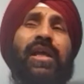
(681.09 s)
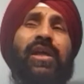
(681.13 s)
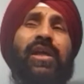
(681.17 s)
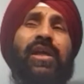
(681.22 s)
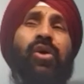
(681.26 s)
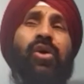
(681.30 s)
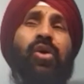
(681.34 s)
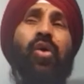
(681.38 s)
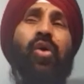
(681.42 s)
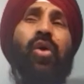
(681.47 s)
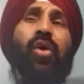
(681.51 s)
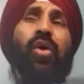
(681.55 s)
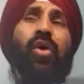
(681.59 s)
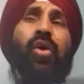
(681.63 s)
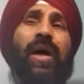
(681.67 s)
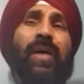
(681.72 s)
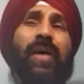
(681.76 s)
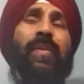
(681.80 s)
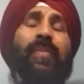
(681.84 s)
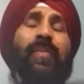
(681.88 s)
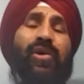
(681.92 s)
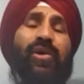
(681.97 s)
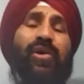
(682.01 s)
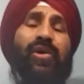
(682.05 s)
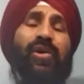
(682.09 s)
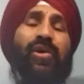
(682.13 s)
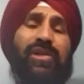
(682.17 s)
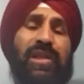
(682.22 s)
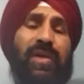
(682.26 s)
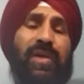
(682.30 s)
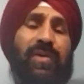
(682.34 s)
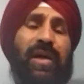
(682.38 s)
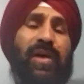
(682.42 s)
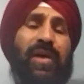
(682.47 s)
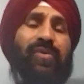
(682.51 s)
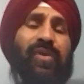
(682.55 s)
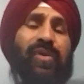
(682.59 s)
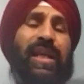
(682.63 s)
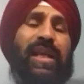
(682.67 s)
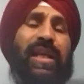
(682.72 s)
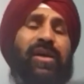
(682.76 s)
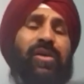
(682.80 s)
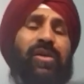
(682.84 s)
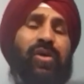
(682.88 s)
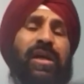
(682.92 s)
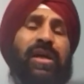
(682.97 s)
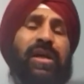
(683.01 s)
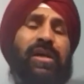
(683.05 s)
whole, I'm positive. I'm feeling
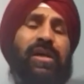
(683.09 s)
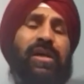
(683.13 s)
good.